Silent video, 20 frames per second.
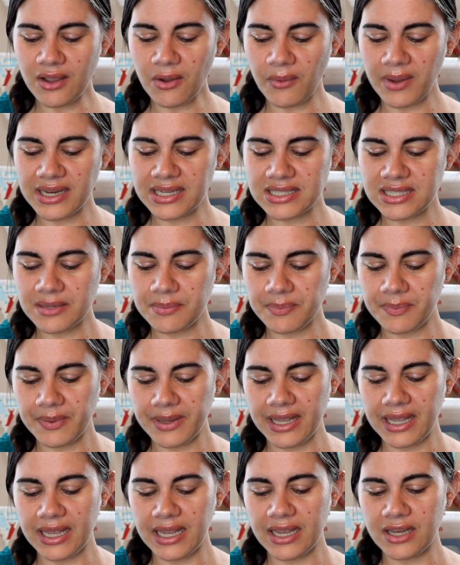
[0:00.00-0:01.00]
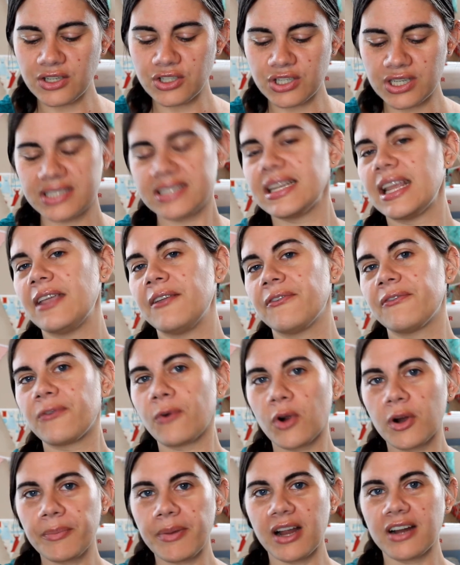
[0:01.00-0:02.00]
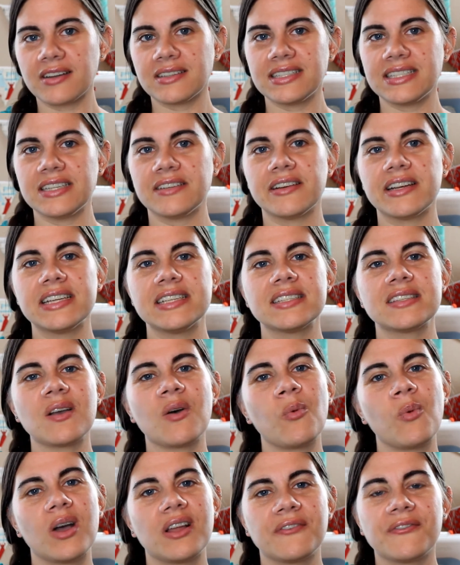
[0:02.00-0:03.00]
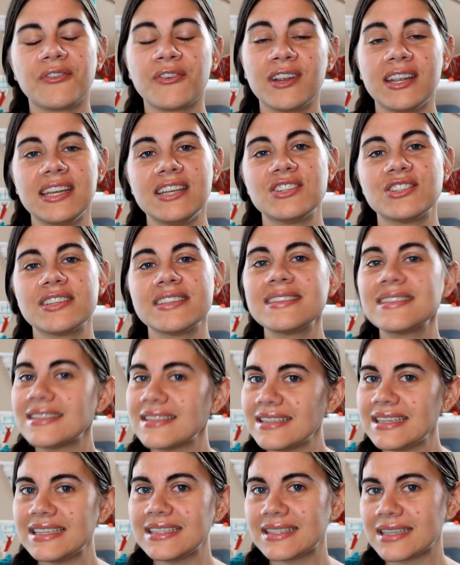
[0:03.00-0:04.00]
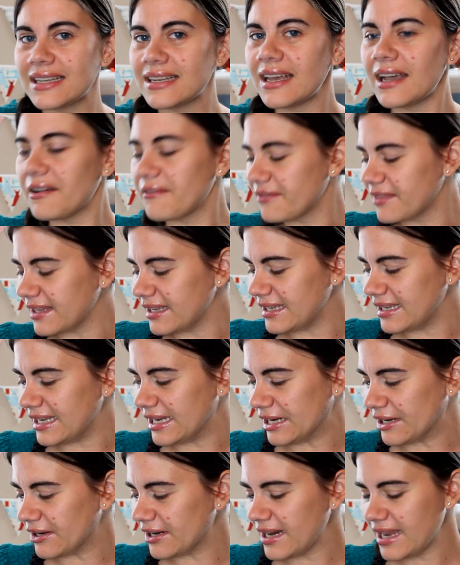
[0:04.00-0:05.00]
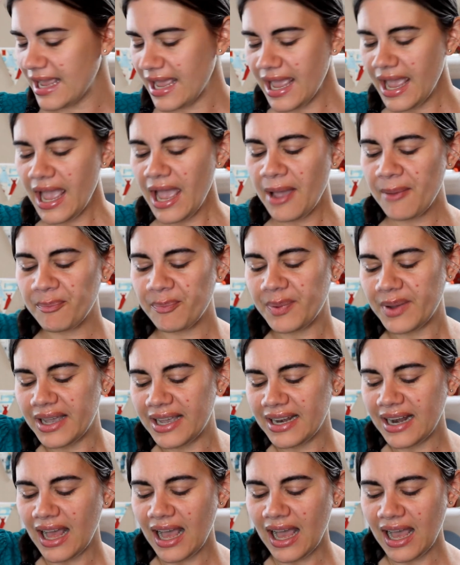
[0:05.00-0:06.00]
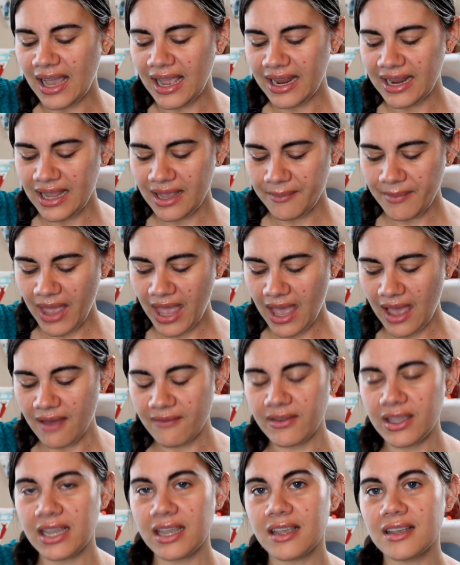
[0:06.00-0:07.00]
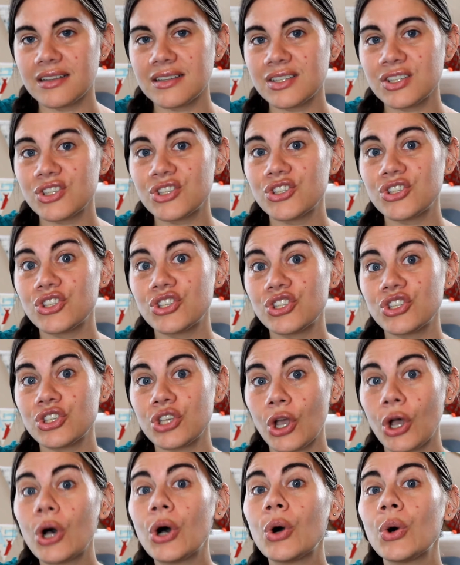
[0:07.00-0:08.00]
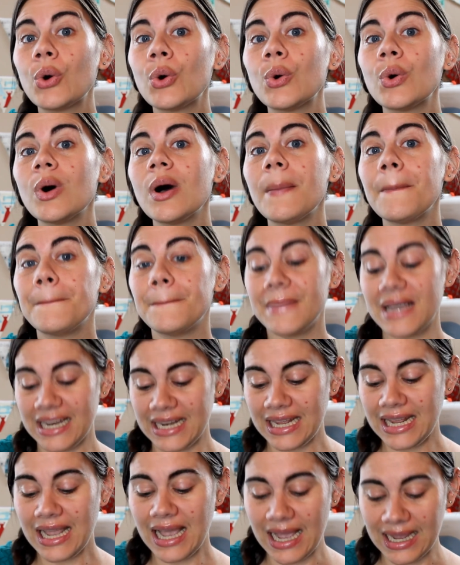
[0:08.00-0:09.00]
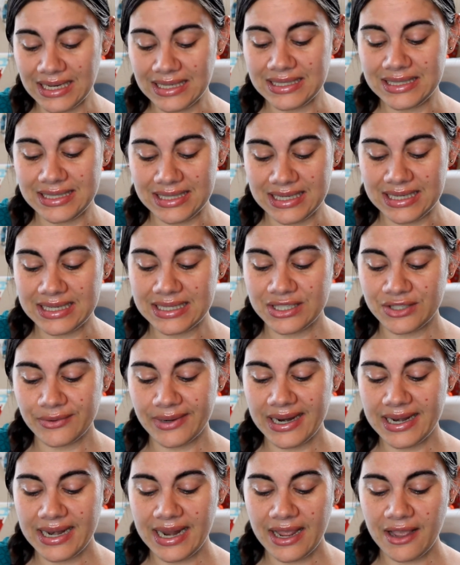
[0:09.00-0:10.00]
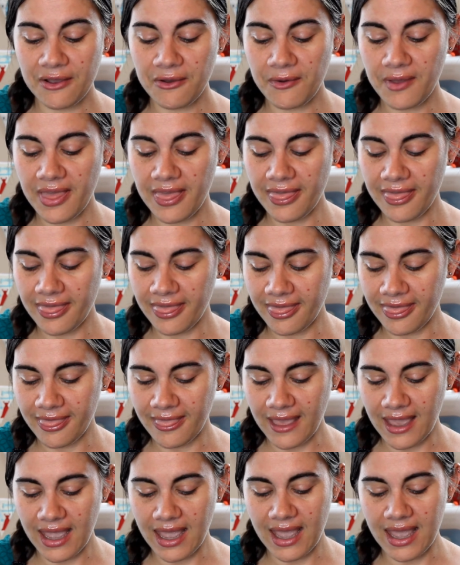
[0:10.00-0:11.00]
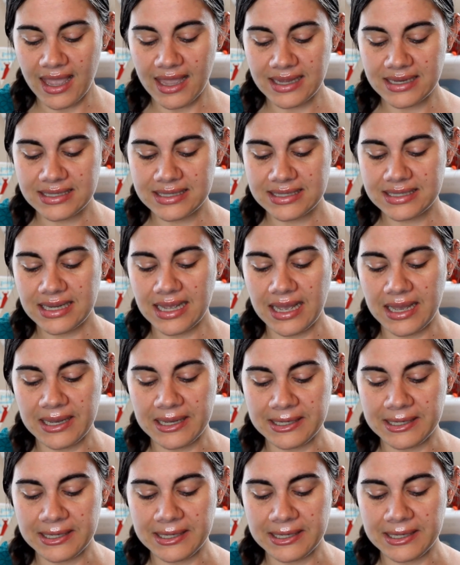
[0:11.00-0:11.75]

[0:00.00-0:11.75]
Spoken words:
going to be just a 4-part series, one for each season of the year, but I am having so many ideas right now that